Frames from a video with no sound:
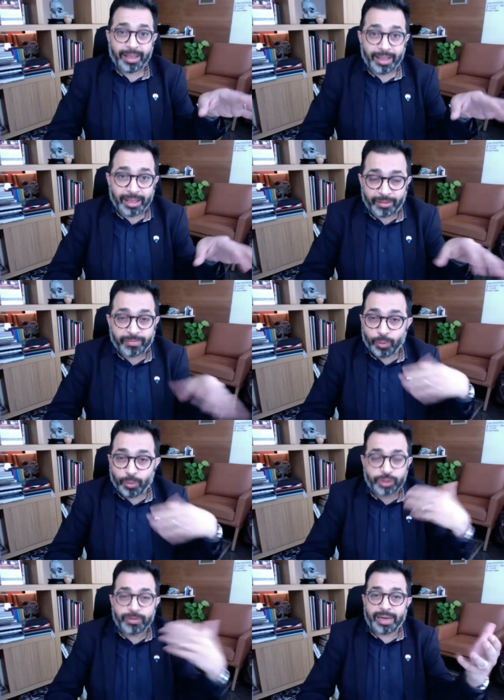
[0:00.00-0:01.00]
if
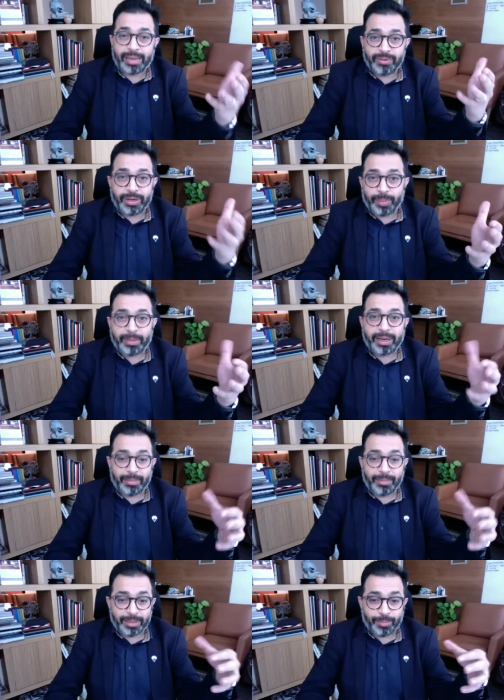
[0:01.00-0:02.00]
most of the times when people
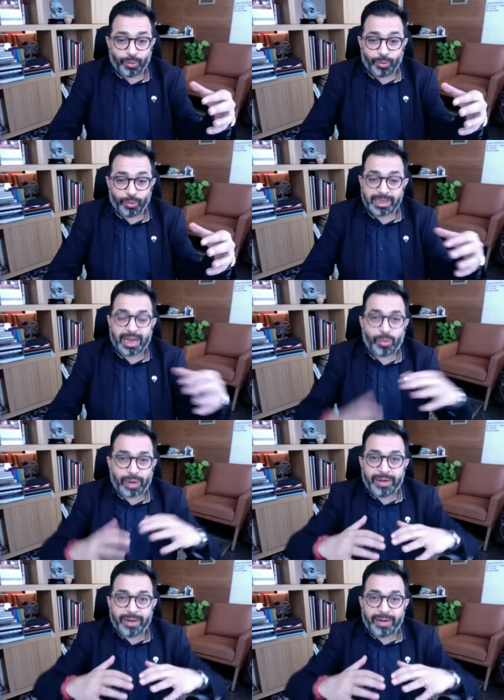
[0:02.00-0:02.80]
come in the boardroom and say how can